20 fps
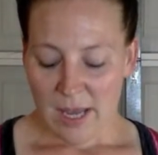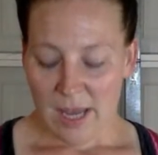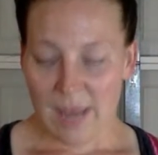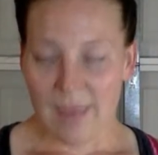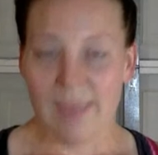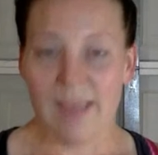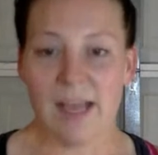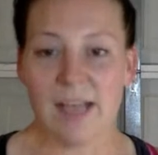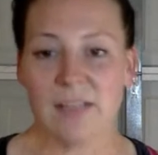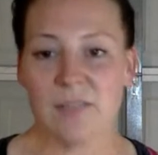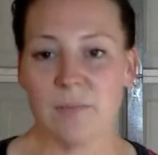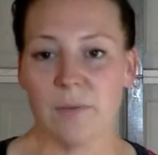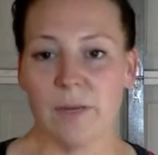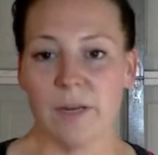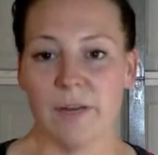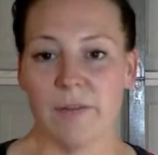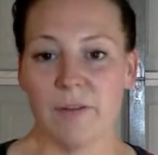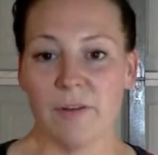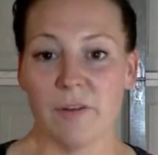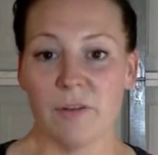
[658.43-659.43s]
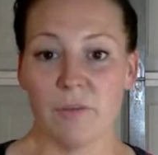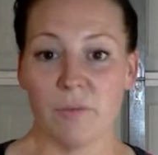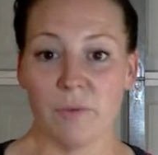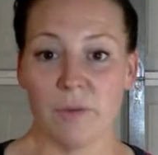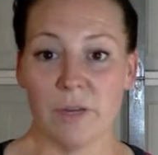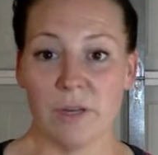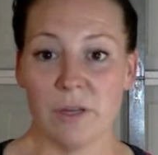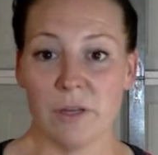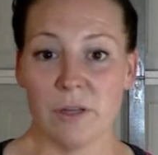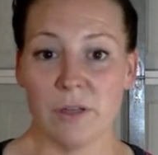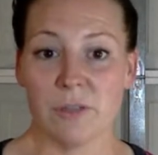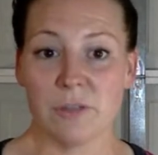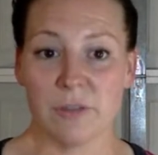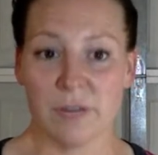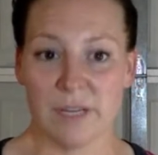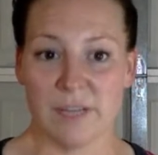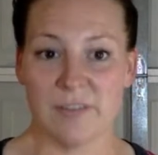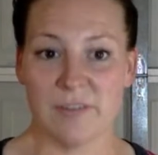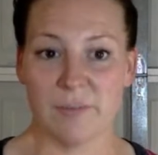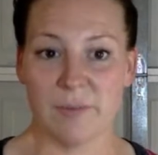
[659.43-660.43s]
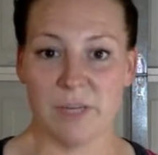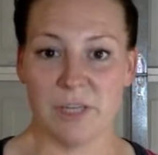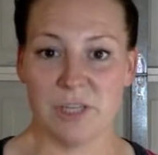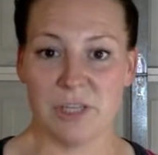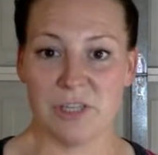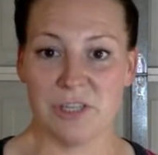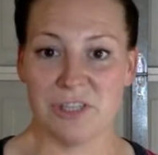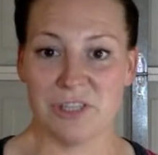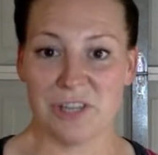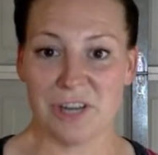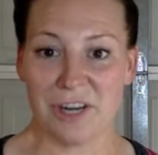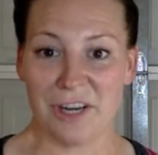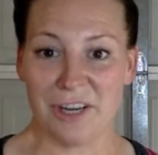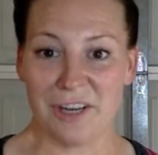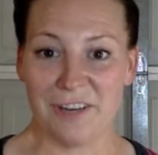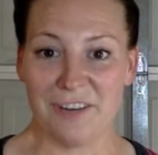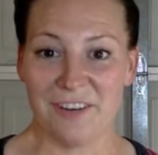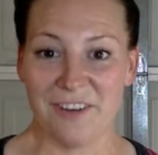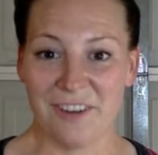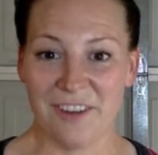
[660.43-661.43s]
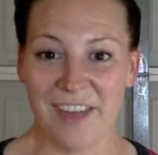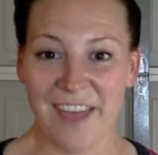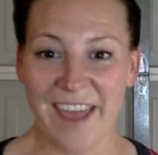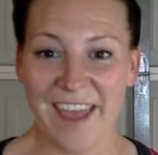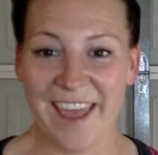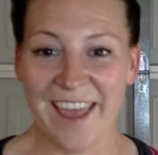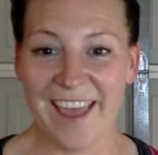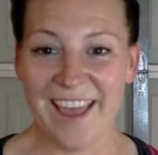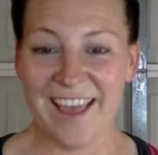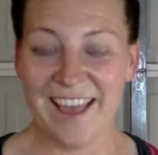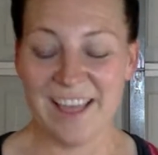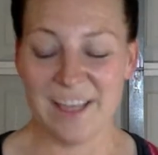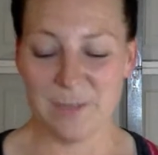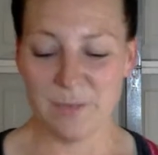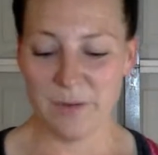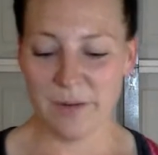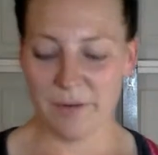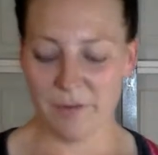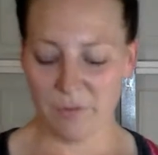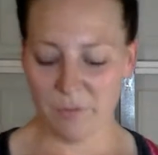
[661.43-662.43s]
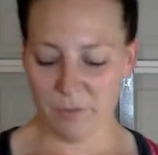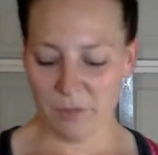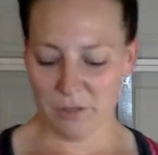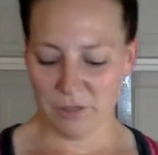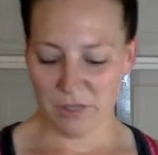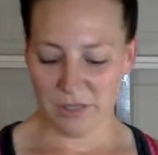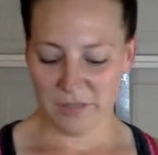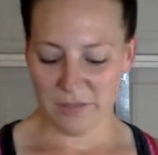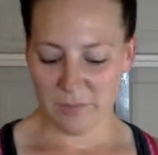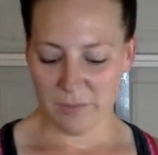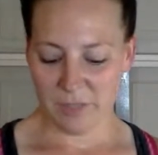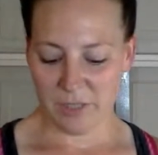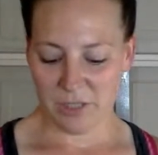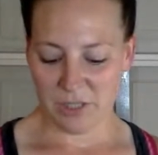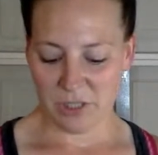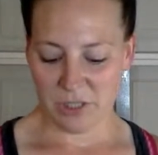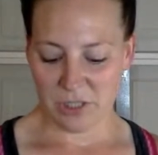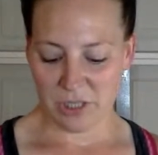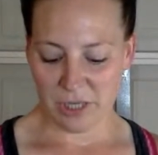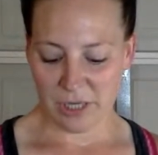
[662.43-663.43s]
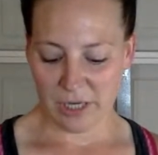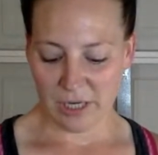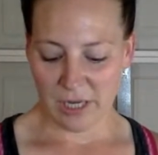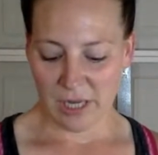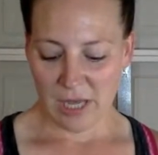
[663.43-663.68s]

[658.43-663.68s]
And that's whenever the real transformation started. Okay. It's whenever the real transformation started.